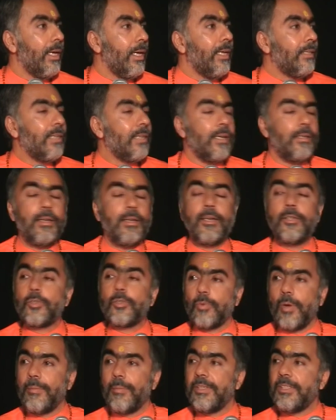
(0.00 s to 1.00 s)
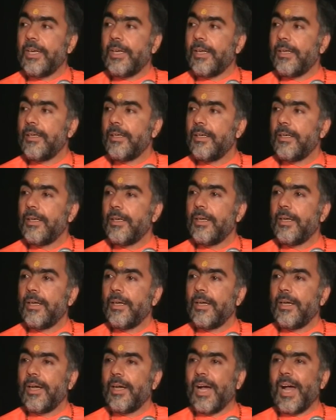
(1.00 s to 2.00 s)
He said, Swamiji,
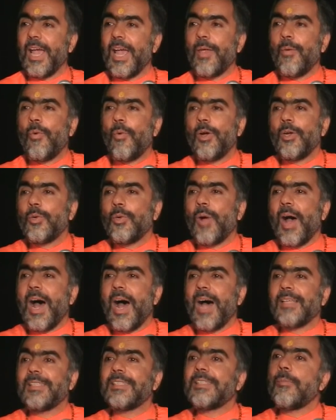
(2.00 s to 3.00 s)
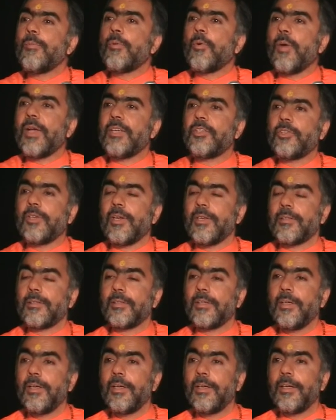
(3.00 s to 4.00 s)
I want to ask some
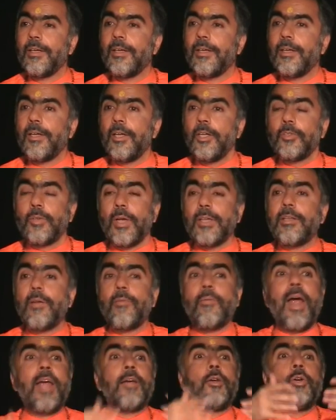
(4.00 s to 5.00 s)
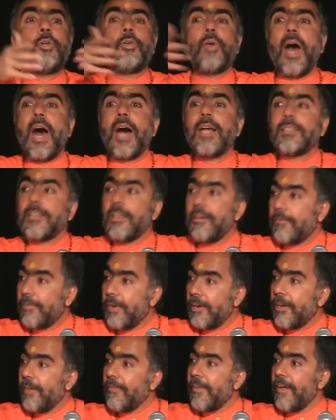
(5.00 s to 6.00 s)
questions. So I said, why don't you ask in
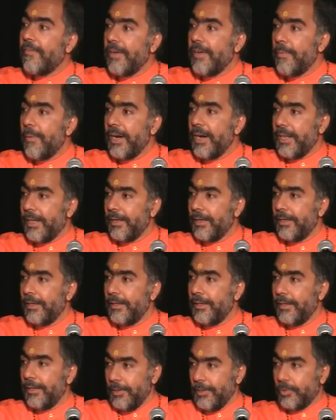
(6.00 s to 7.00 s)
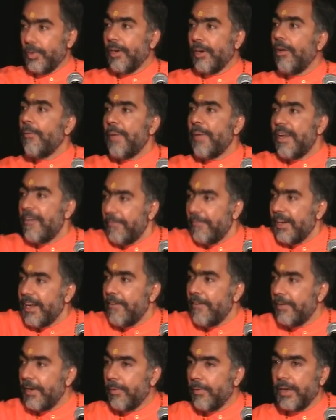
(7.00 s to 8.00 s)
front of everybody? So it will benefit
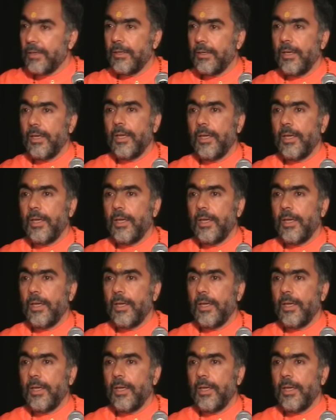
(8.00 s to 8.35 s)
everyone.